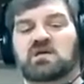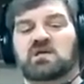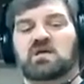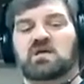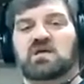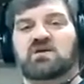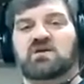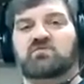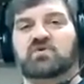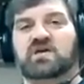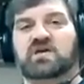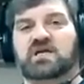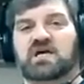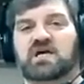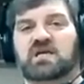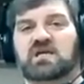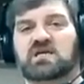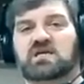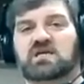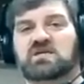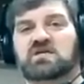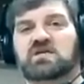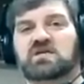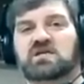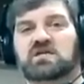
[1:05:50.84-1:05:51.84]
If we cut it
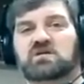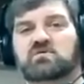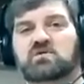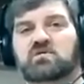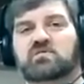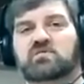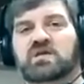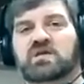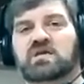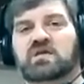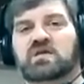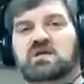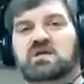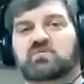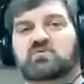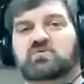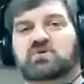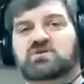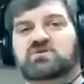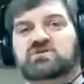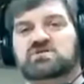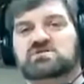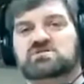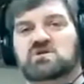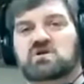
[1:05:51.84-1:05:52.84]
here, what we end up
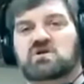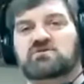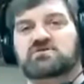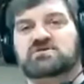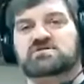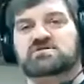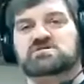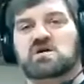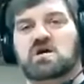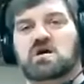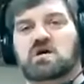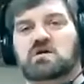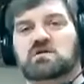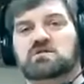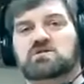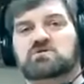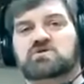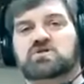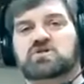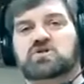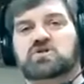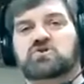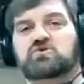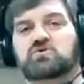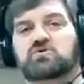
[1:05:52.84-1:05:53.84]
with is all these hollow
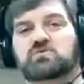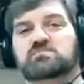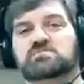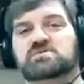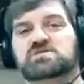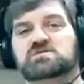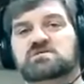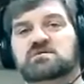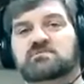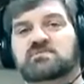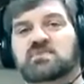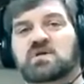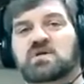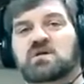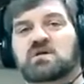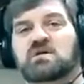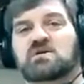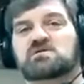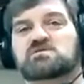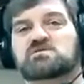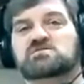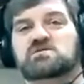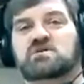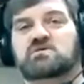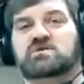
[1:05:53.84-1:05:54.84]
tubes.
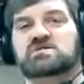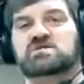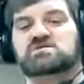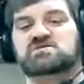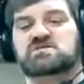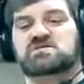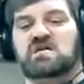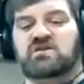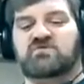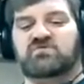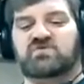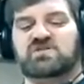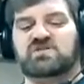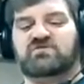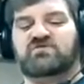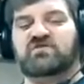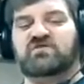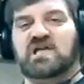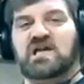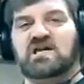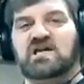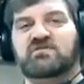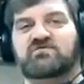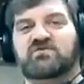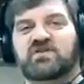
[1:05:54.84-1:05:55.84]
So instead of this
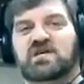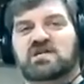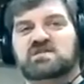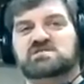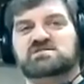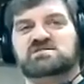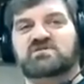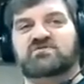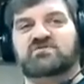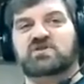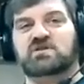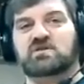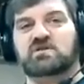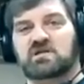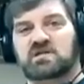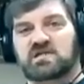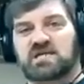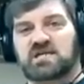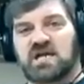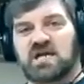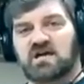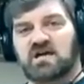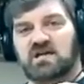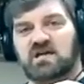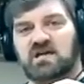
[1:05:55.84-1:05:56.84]
flat face, if you look
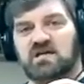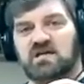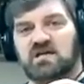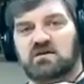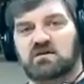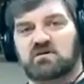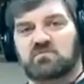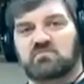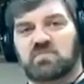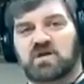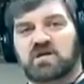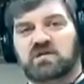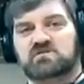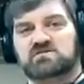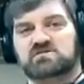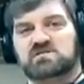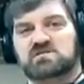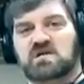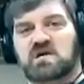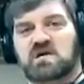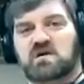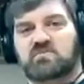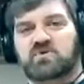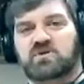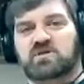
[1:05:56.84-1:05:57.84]
down at it
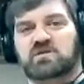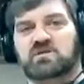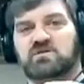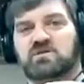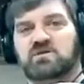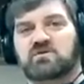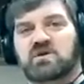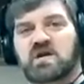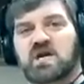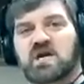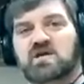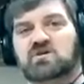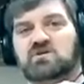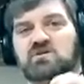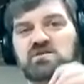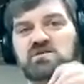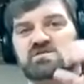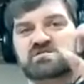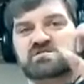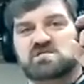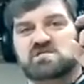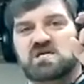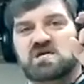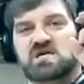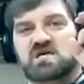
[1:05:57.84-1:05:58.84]
microscopically, you're actually
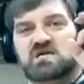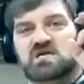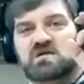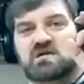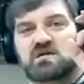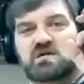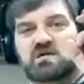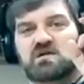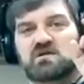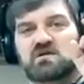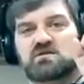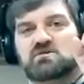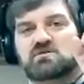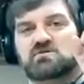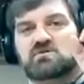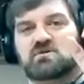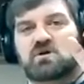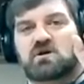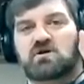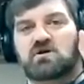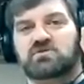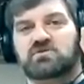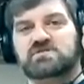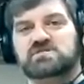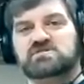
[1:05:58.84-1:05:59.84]
seeing
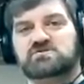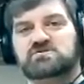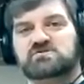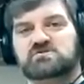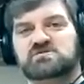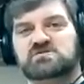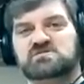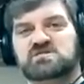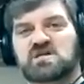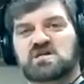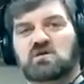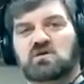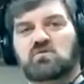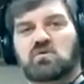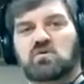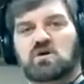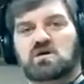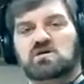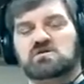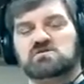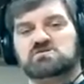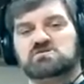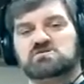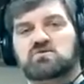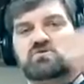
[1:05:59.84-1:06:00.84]
all these little cell
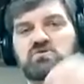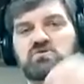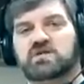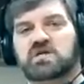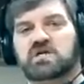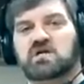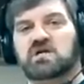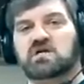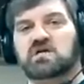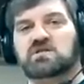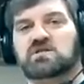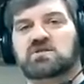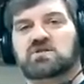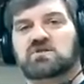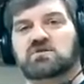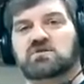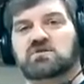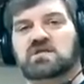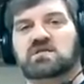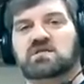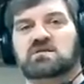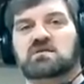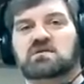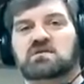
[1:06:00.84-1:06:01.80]
walls holding on to it.